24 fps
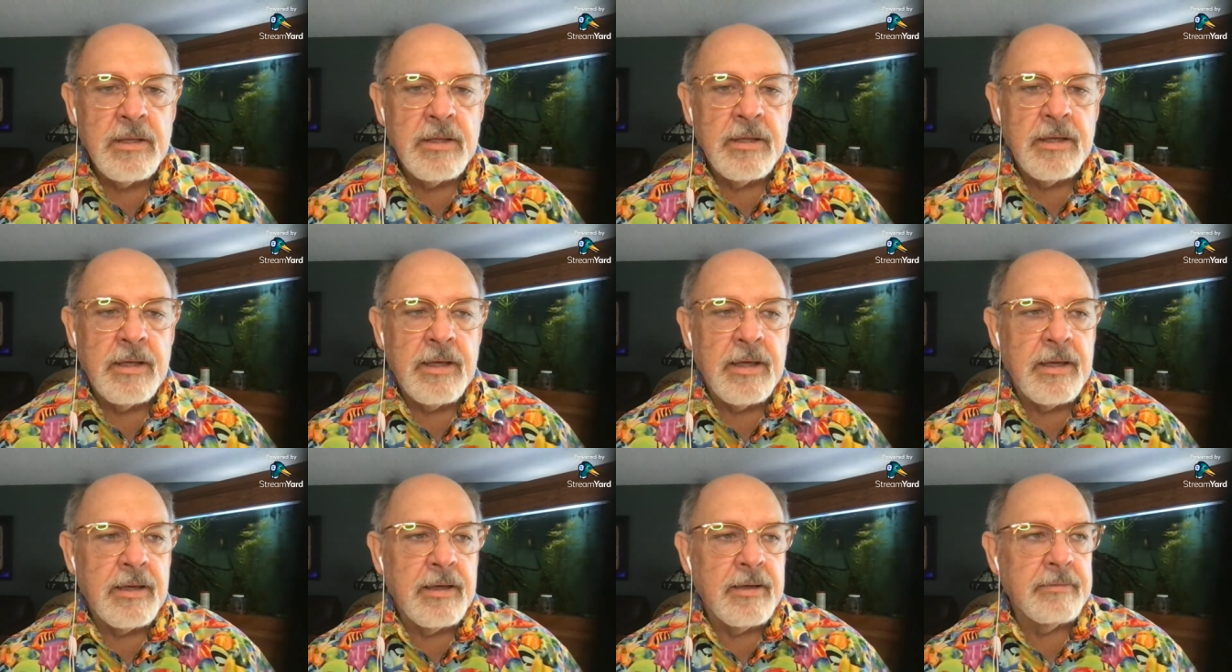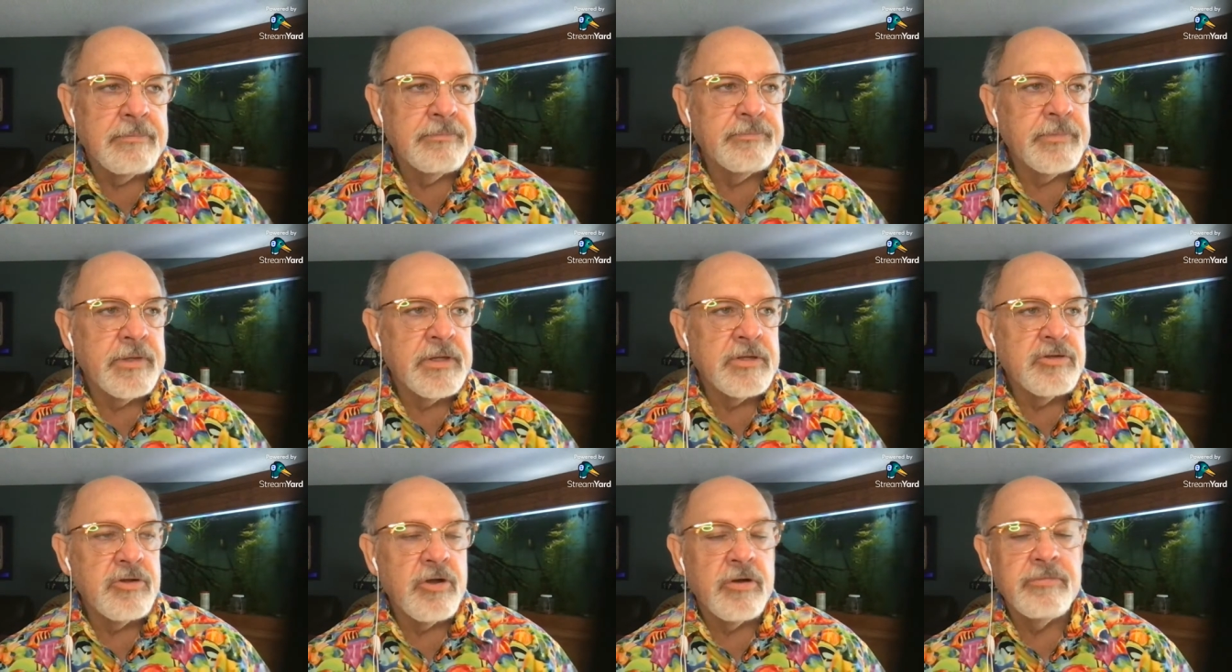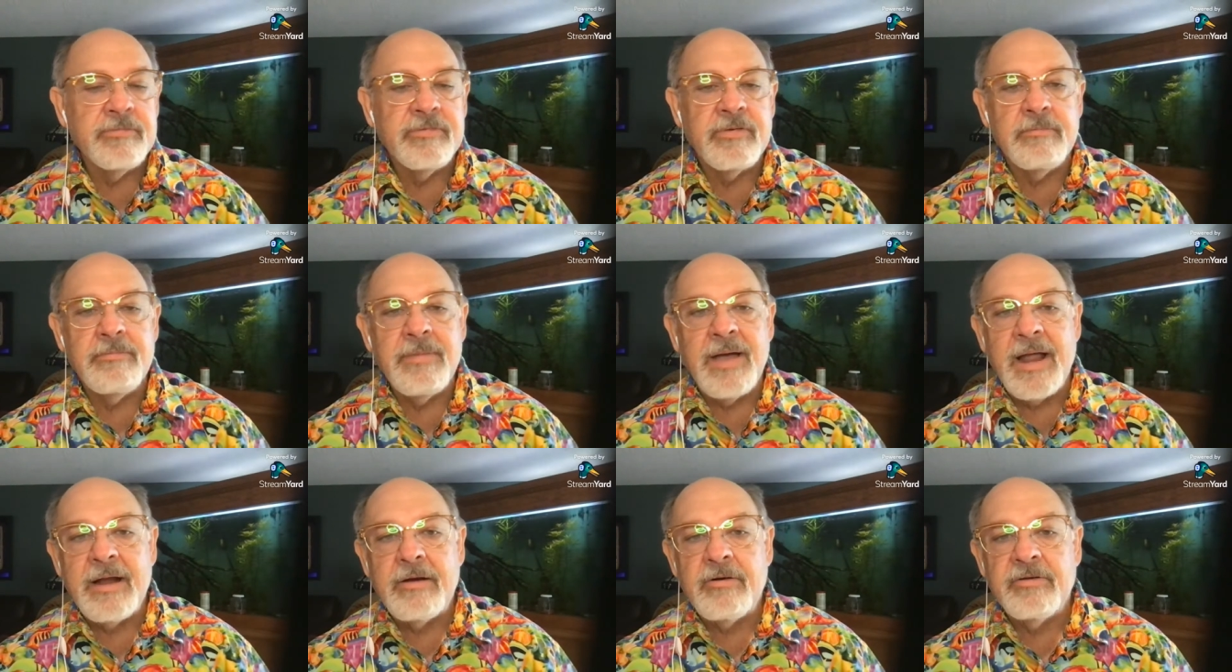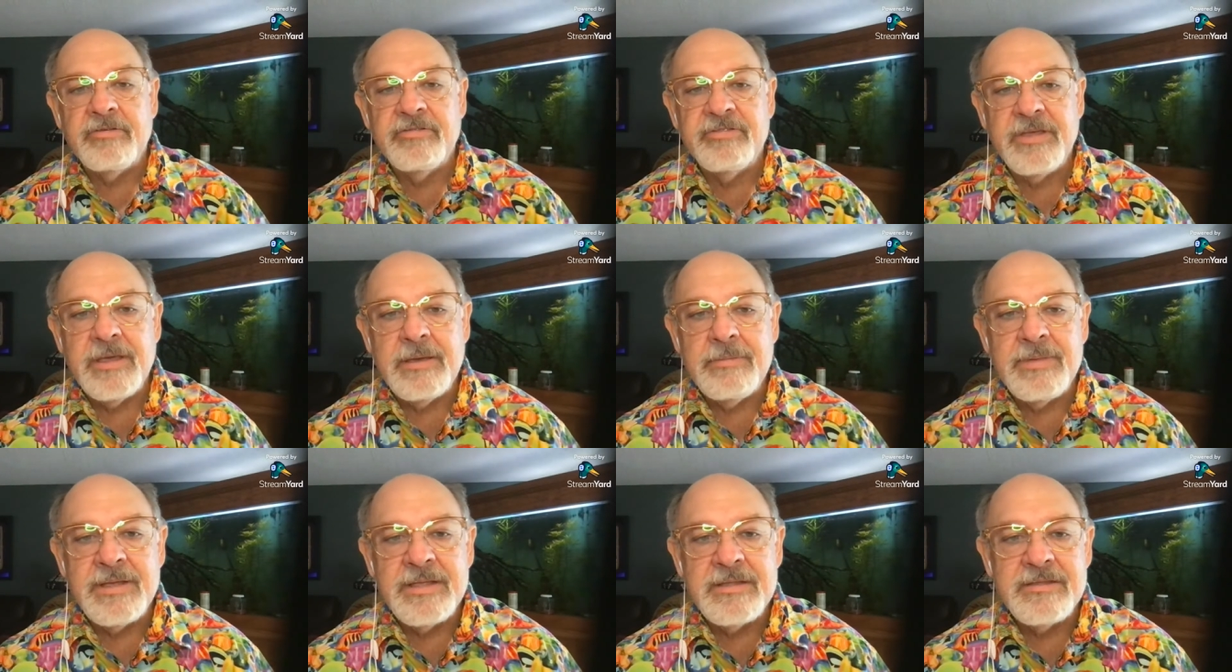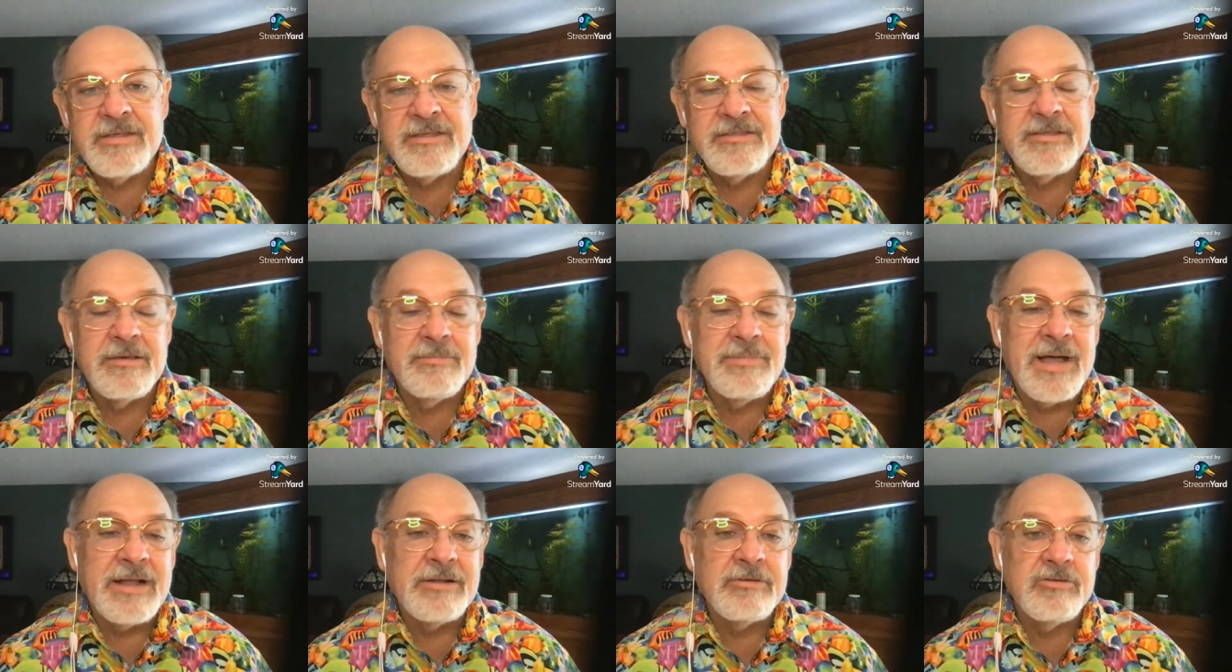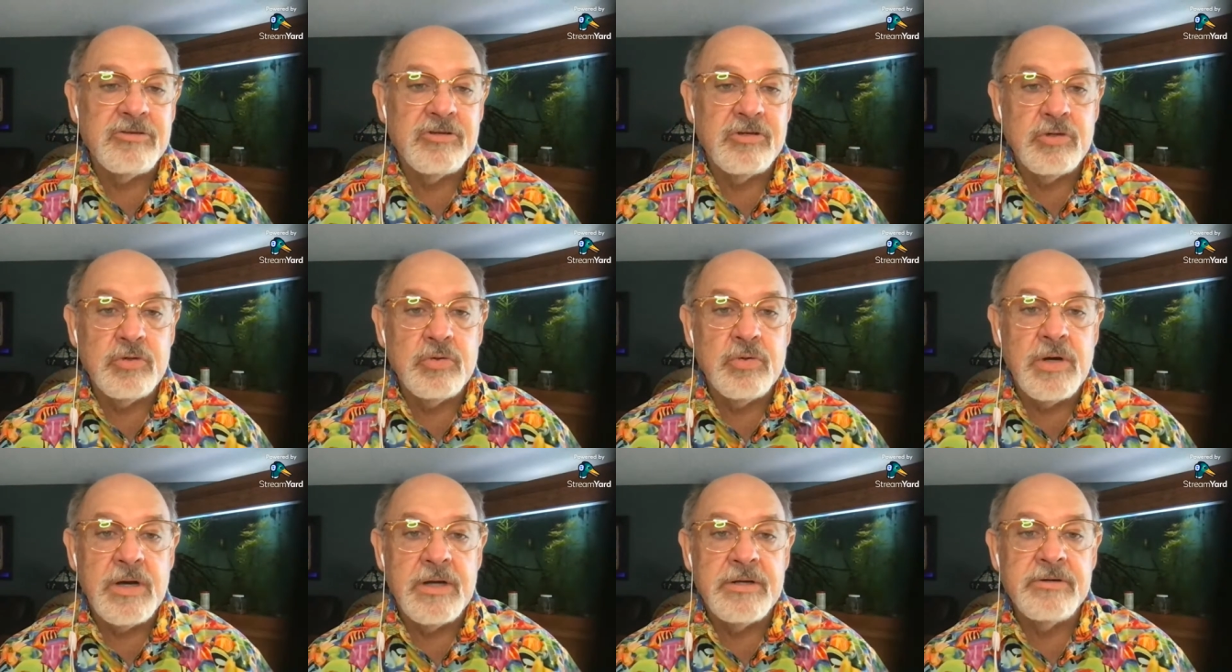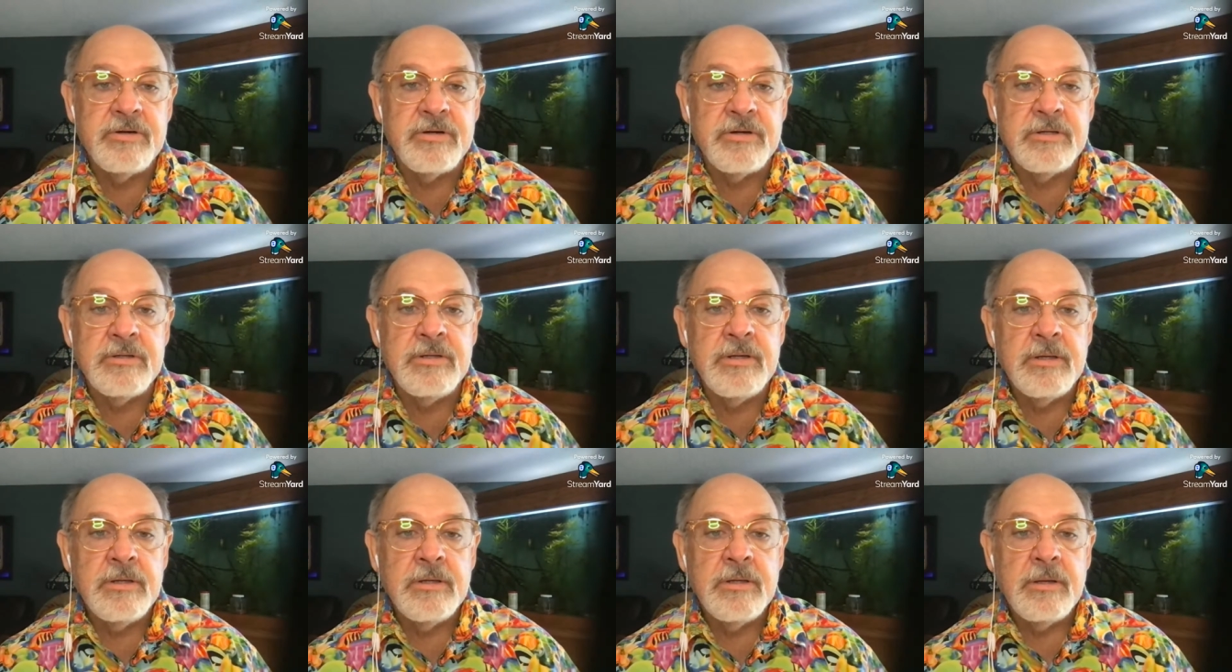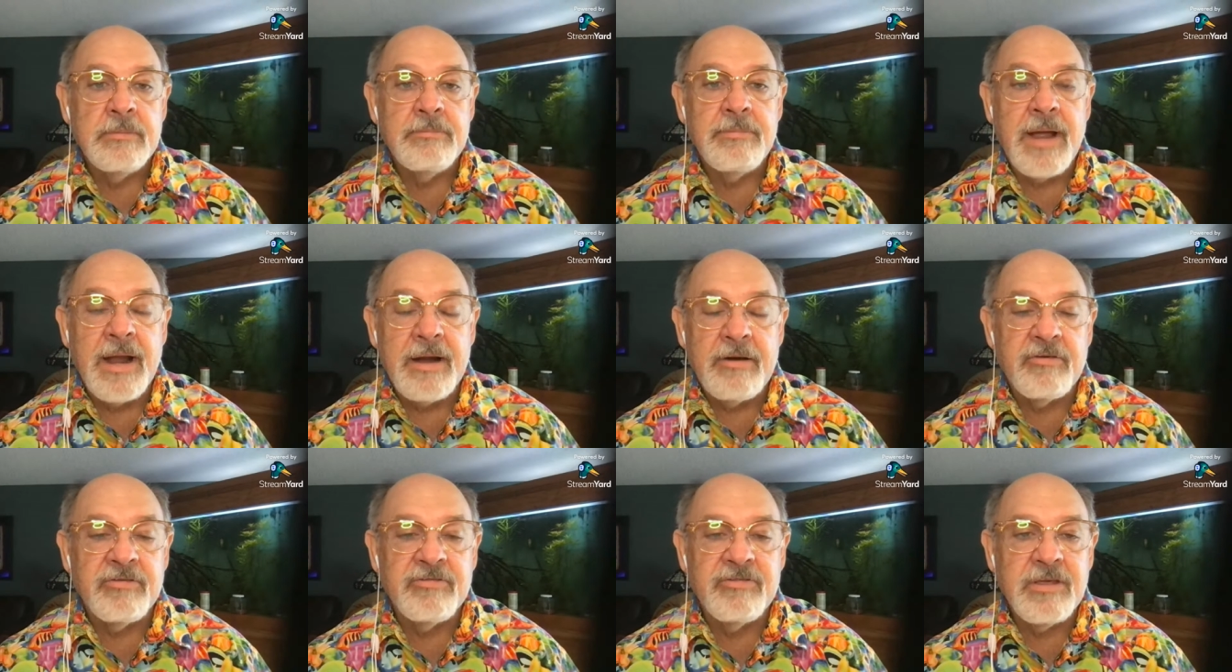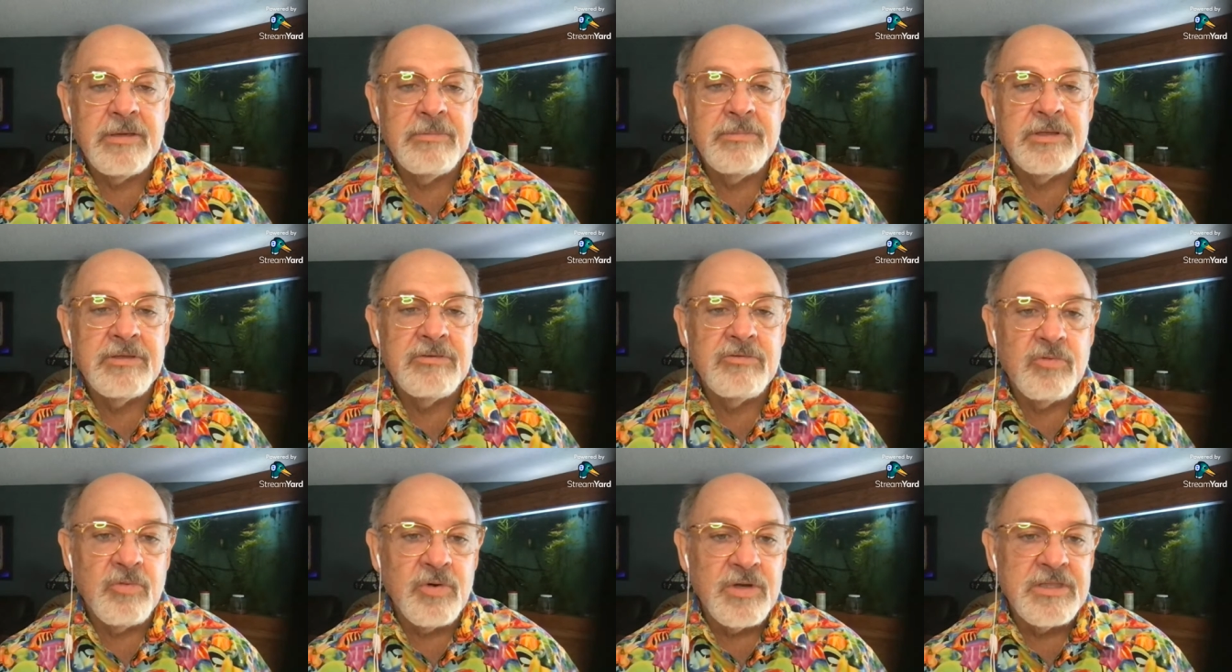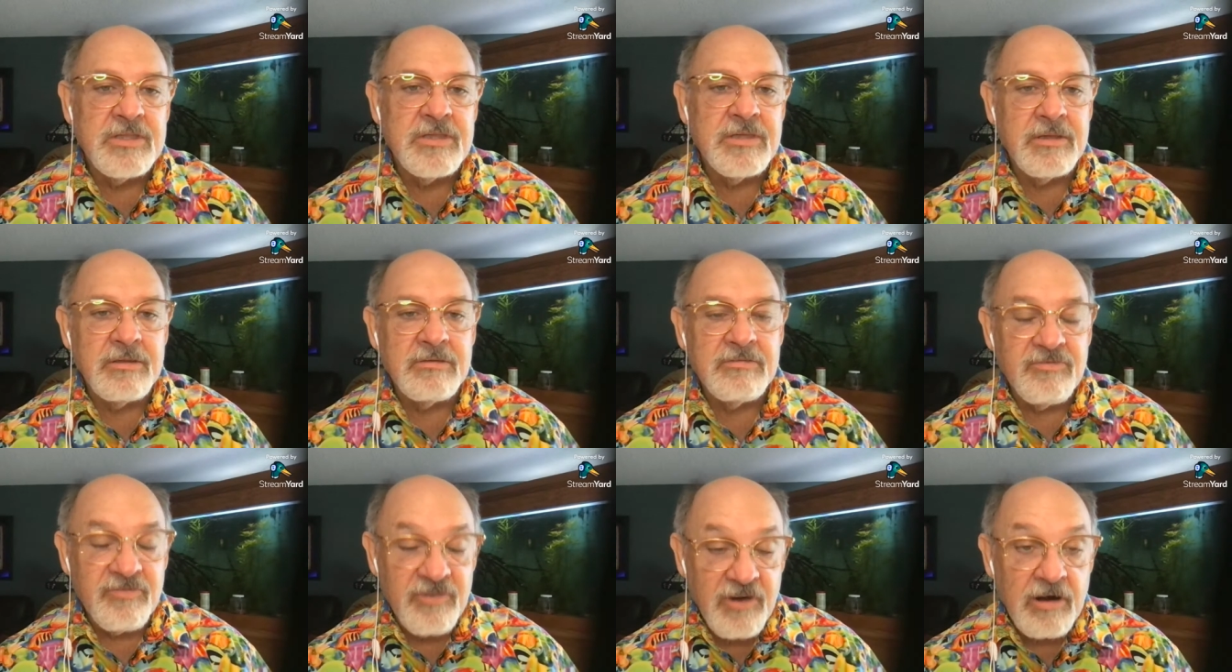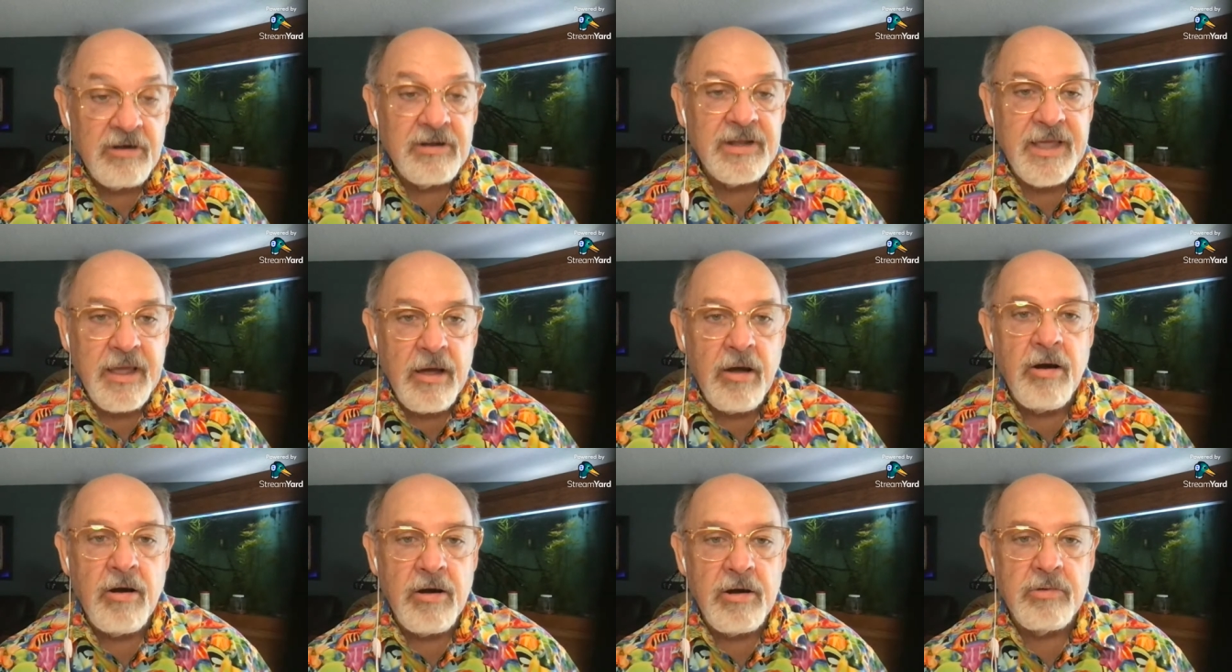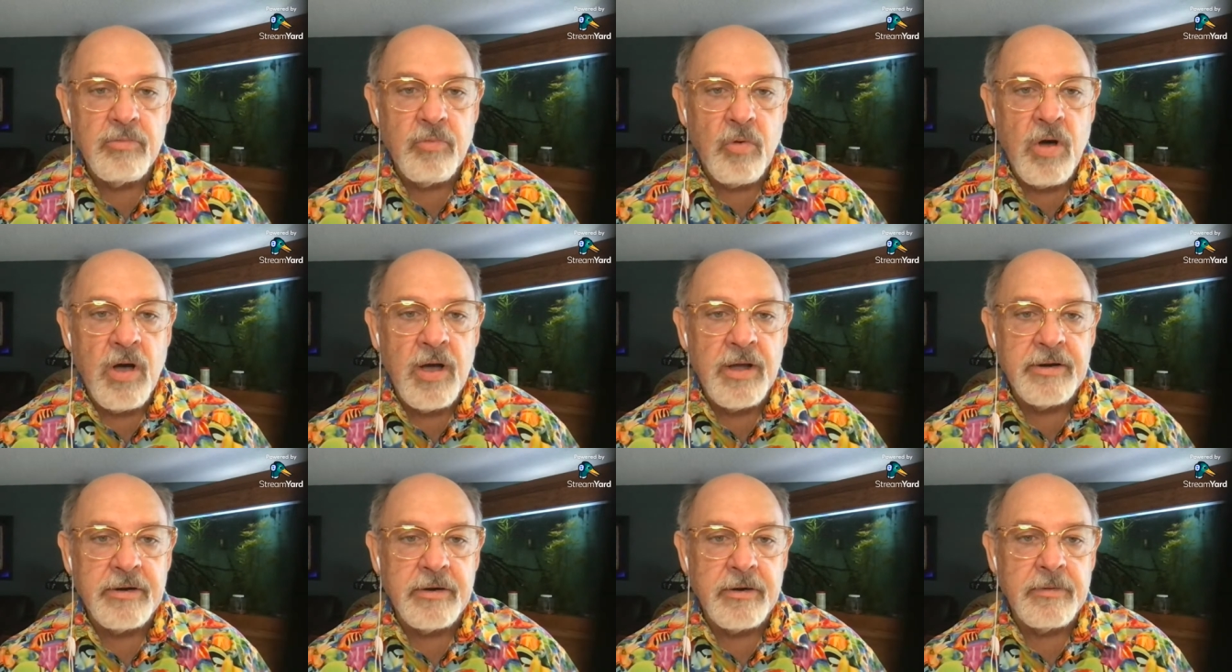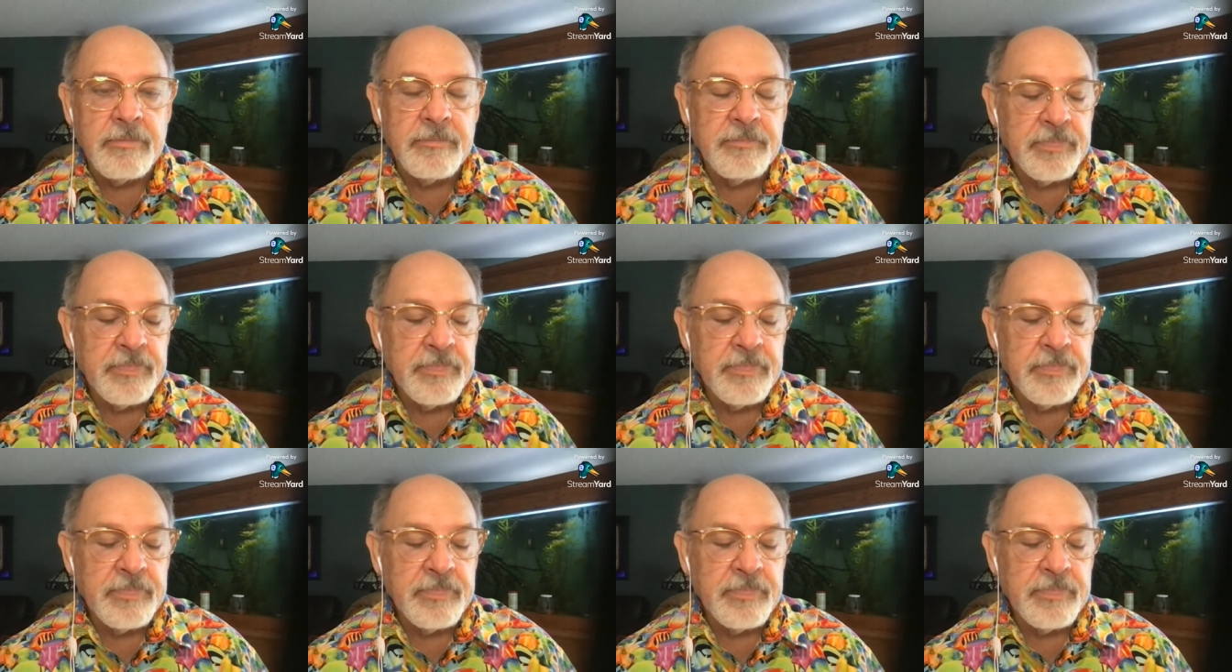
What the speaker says: In terms of microsiemens, it's about 200 microsiemens, which is fairly hard water.